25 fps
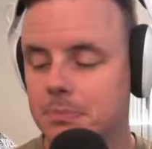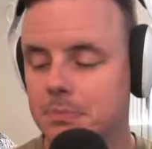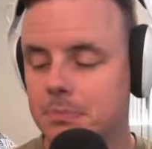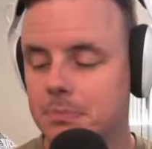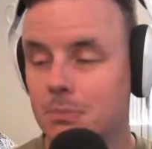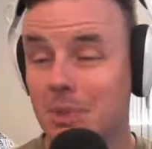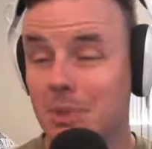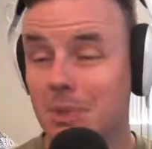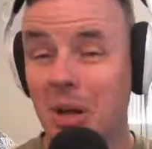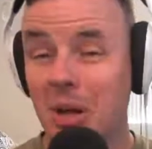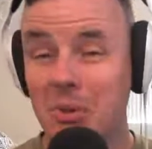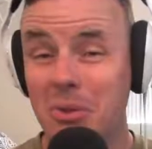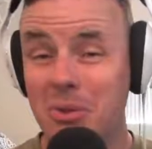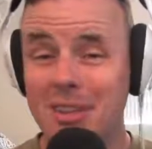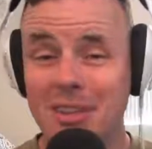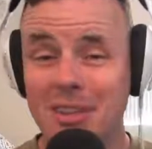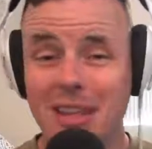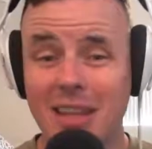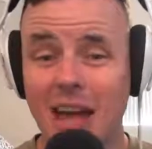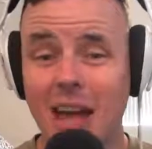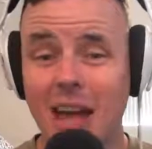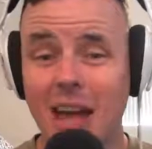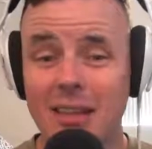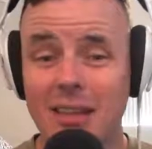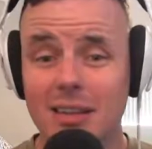But other than
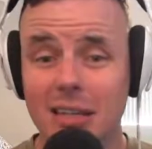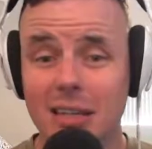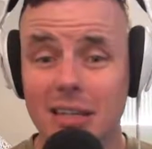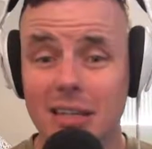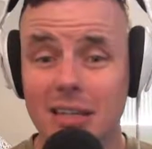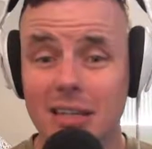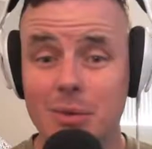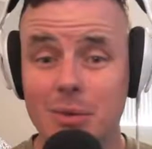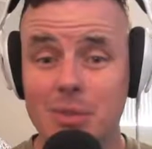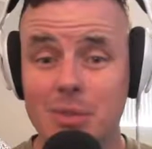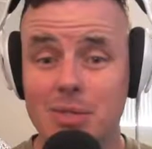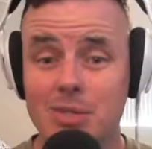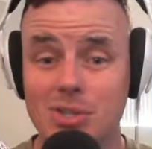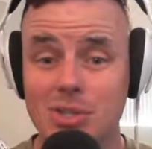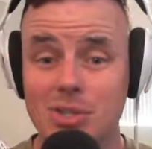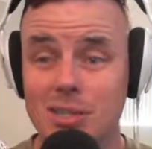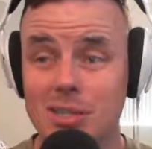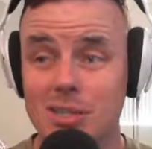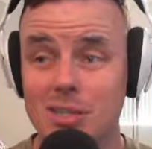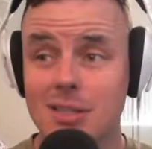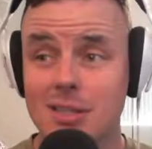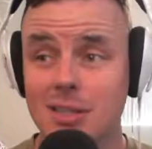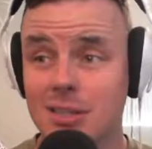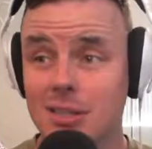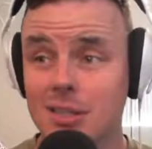that, like it was
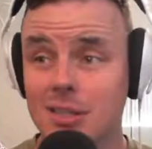just